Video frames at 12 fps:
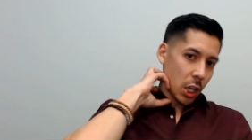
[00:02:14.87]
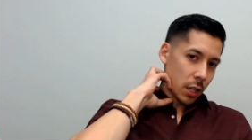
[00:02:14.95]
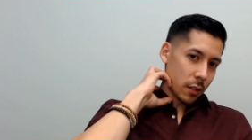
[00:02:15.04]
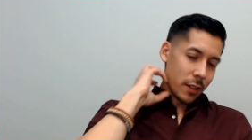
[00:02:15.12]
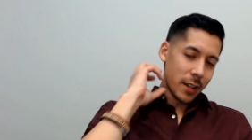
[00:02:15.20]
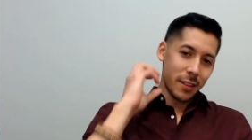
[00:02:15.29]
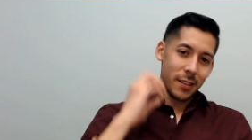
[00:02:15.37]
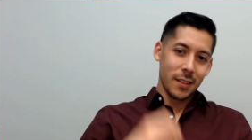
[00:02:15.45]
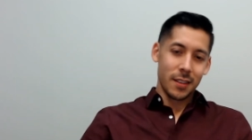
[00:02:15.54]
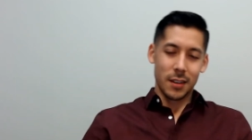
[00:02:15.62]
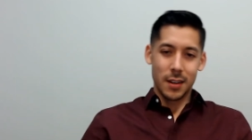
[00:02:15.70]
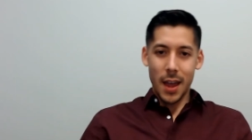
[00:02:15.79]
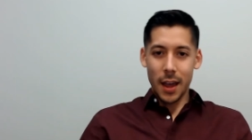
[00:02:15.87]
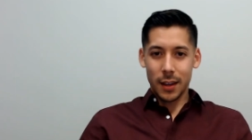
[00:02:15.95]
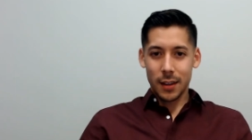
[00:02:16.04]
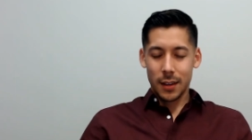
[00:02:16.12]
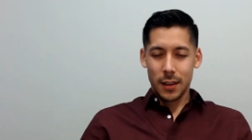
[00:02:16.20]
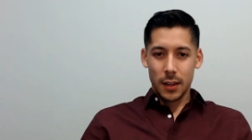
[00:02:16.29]
like in the neck,
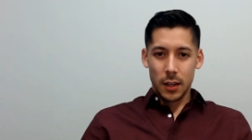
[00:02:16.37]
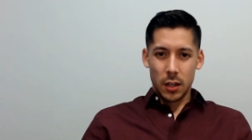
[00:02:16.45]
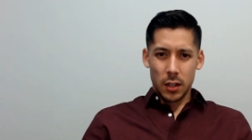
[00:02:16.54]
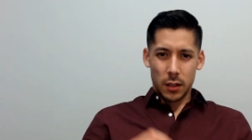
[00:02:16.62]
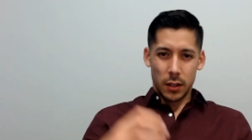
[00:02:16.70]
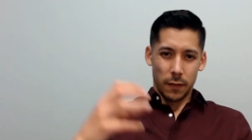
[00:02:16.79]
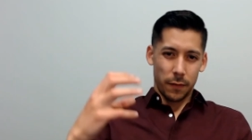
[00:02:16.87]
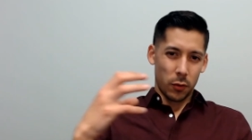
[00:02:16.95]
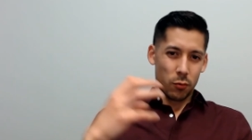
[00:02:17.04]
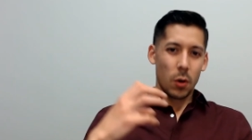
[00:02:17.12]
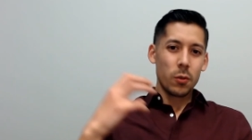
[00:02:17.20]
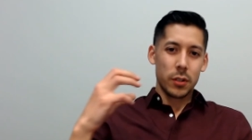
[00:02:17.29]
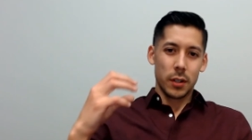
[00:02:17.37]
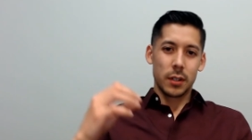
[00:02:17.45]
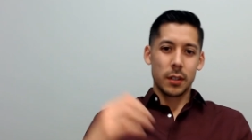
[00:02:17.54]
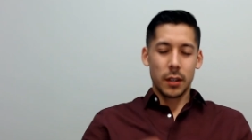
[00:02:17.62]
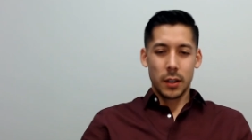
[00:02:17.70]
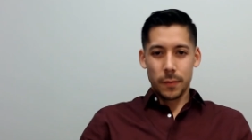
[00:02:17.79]
like ferociously,